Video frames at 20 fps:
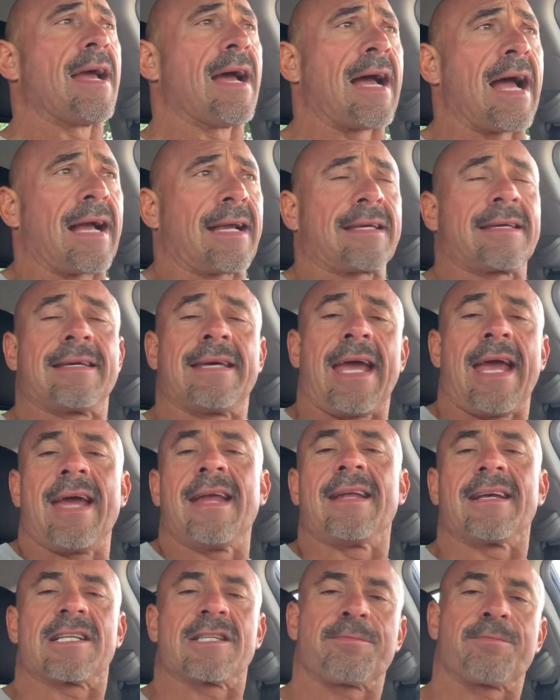I
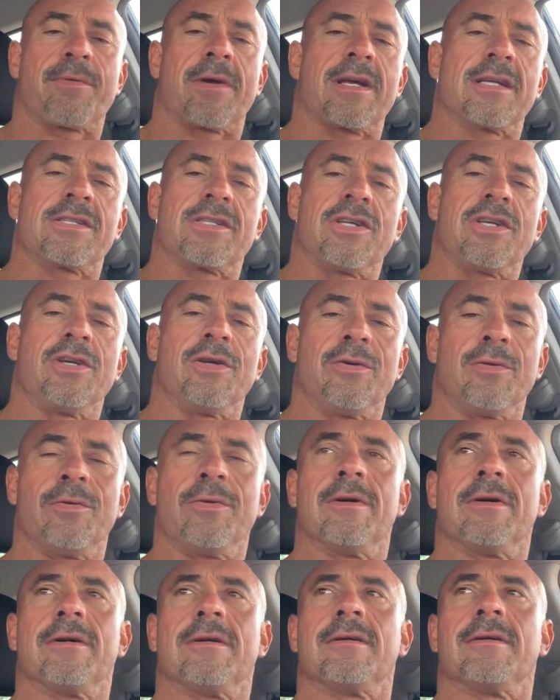can't express to
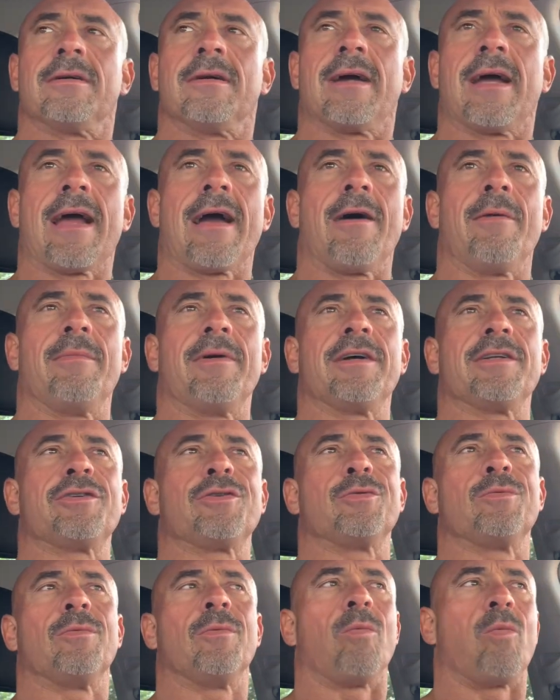you how
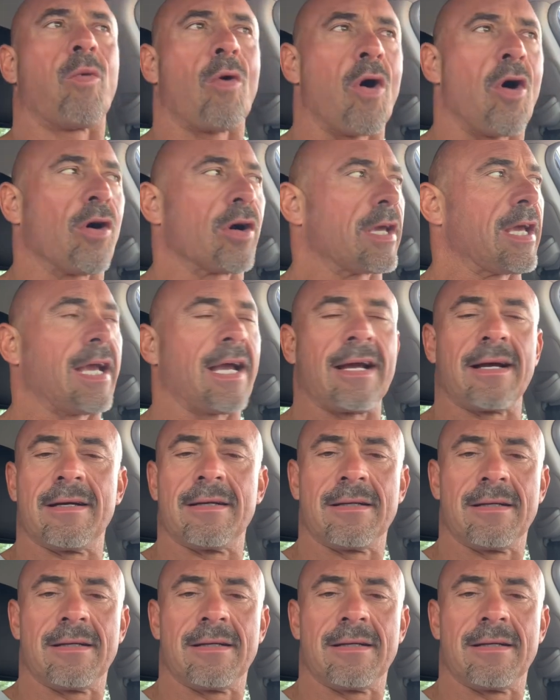much walking